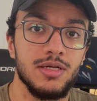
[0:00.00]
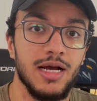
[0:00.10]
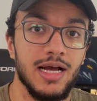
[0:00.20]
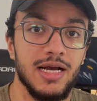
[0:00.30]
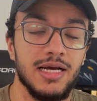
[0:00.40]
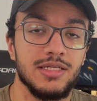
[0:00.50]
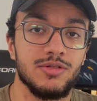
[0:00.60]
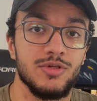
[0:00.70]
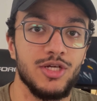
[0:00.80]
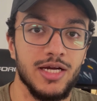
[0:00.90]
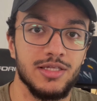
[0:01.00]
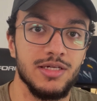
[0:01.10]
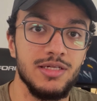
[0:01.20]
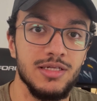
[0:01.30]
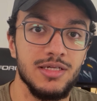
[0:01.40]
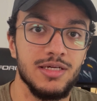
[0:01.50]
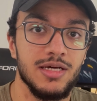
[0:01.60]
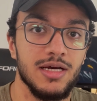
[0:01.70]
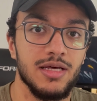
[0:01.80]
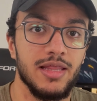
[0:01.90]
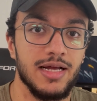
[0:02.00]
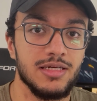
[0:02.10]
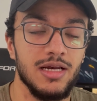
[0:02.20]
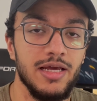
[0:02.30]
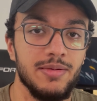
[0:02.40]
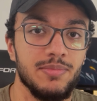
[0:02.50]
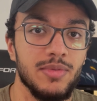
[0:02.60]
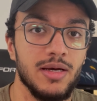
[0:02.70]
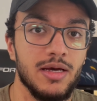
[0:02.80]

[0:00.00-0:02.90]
has rejected that claim